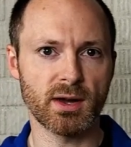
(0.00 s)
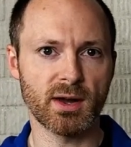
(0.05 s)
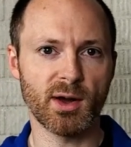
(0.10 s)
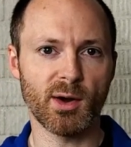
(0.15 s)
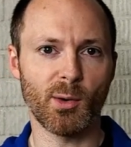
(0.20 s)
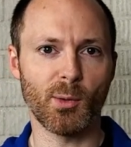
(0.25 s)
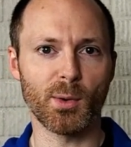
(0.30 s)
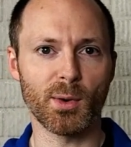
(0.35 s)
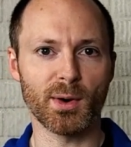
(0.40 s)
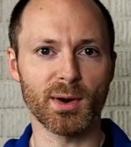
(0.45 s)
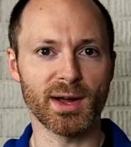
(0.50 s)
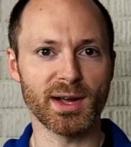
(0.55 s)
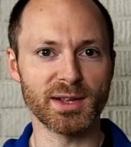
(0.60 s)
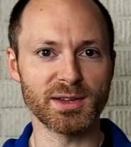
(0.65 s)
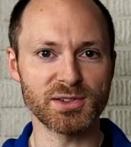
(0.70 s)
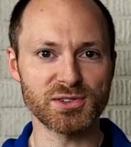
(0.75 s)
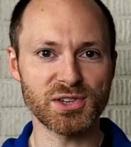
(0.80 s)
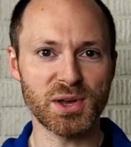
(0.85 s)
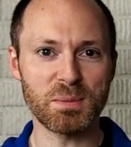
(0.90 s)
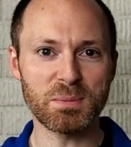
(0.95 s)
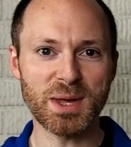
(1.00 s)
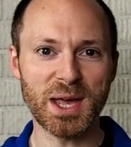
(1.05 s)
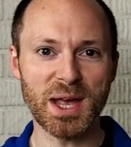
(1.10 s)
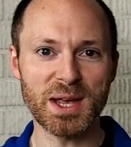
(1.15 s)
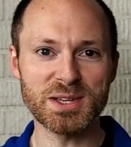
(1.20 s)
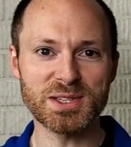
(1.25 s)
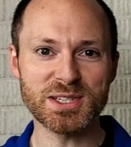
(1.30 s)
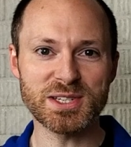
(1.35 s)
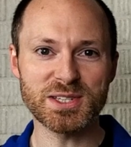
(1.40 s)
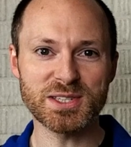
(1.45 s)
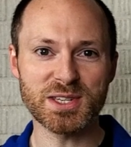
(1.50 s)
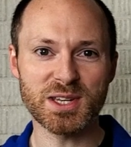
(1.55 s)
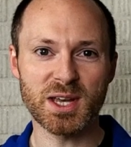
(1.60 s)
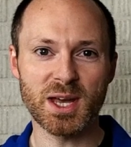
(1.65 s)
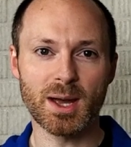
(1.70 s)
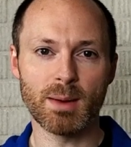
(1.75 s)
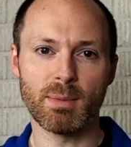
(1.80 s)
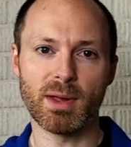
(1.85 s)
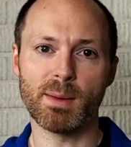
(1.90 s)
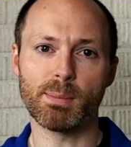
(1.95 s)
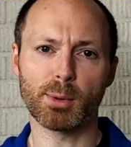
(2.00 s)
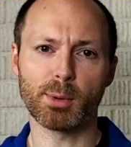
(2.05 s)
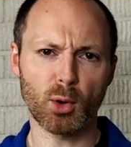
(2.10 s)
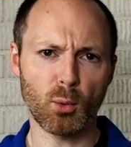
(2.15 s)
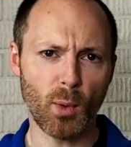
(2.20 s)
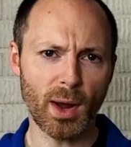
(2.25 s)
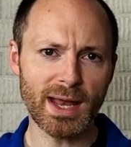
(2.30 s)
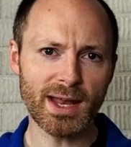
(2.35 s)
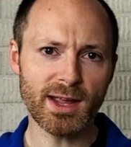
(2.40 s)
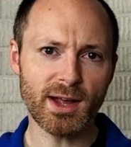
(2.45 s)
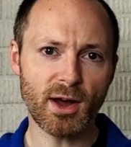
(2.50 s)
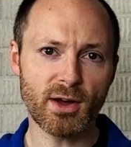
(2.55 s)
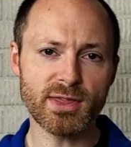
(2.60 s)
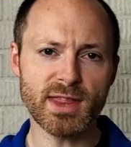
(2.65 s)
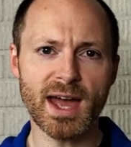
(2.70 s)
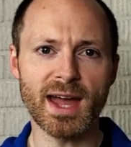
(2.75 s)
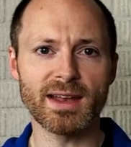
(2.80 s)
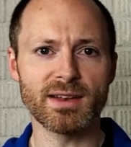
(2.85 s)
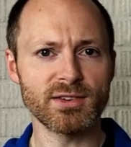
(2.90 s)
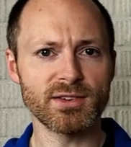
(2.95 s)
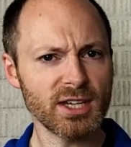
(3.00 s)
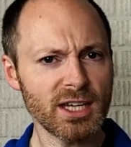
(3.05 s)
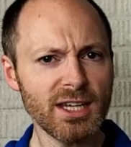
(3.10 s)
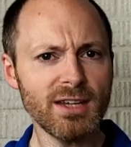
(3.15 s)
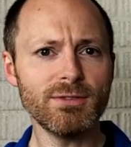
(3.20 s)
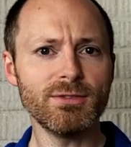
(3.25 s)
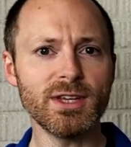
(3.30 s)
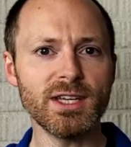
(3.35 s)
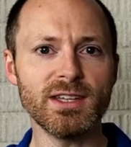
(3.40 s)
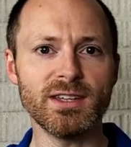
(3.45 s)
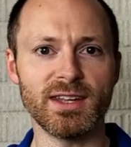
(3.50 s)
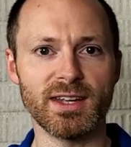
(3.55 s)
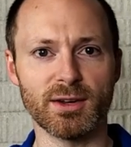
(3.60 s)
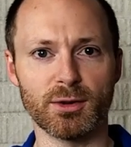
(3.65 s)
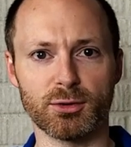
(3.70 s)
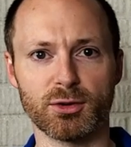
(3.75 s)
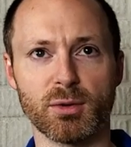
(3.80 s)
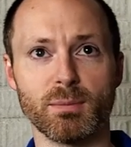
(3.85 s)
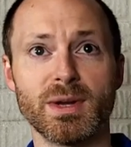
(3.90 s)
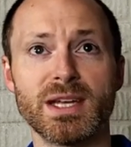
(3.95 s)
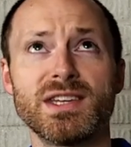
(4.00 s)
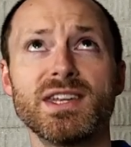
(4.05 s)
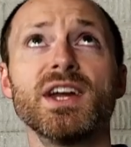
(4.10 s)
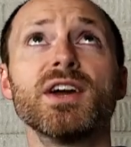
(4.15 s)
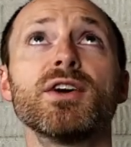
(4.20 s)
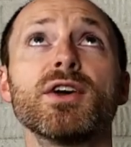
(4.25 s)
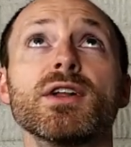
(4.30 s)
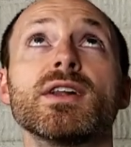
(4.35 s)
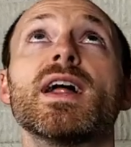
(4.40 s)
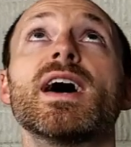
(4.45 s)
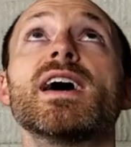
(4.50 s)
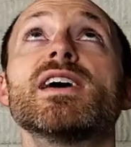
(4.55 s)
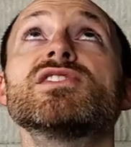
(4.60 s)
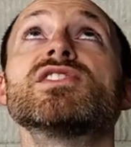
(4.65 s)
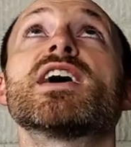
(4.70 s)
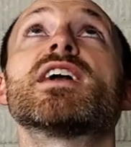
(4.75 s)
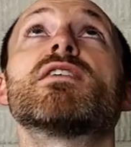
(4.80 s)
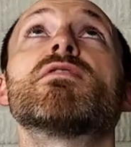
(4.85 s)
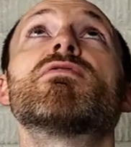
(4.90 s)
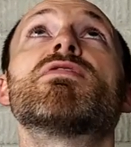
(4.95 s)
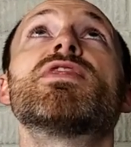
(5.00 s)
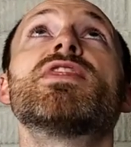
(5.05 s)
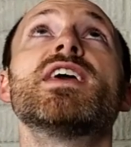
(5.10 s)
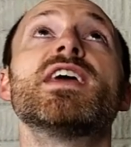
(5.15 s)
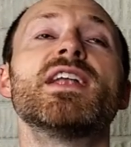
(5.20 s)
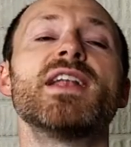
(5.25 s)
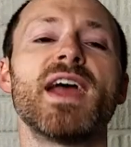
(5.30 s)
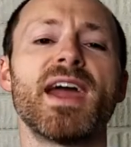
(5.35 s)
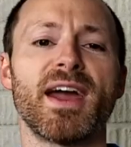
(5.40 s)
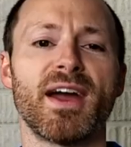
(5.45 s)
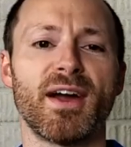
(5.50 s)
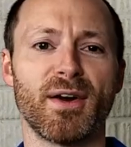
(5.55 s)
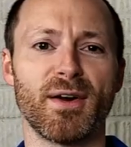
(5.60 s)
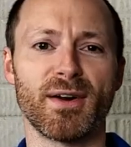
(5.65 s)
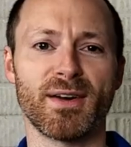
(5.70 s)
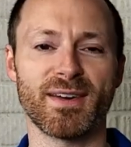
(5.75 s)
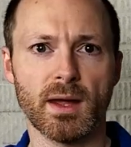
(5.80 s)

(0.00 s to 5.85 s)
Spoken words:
Or in some cases, people are waiting on that TV deal to materialize out of thin air.